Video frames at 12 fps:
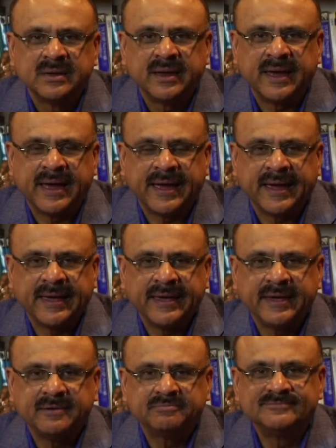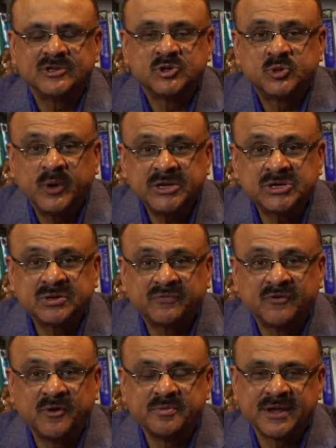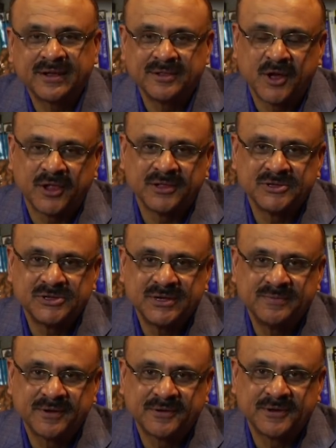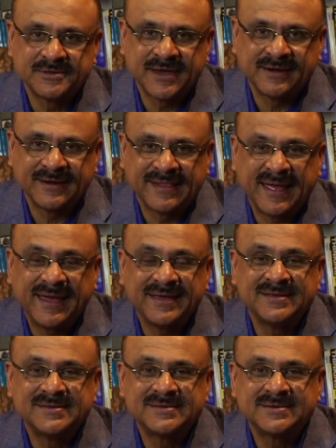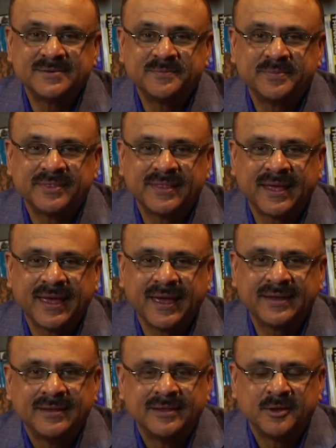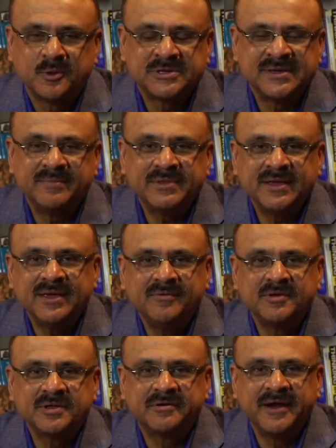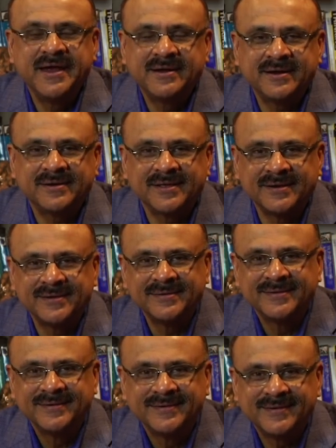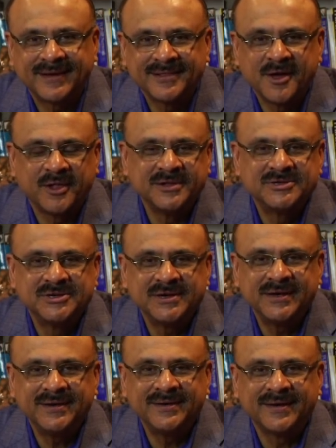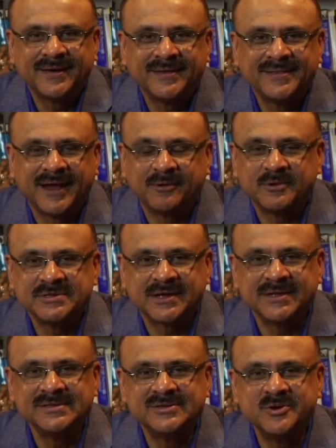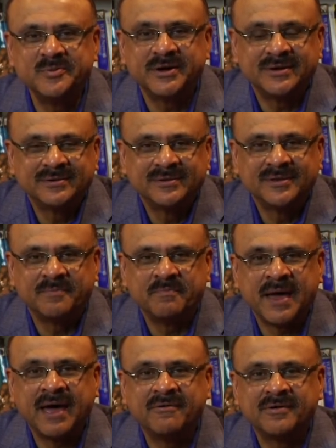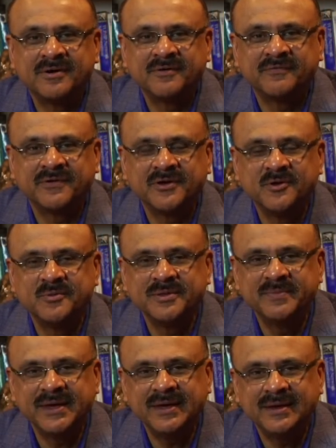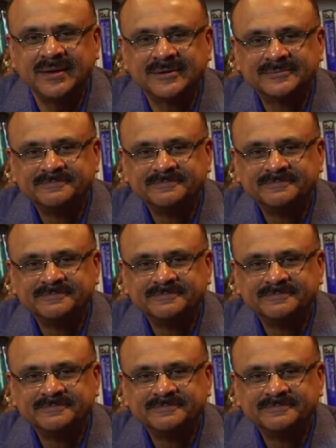I switched from technology because I realized that there was something even greater than technology, and that was the consumer, the power of a human being.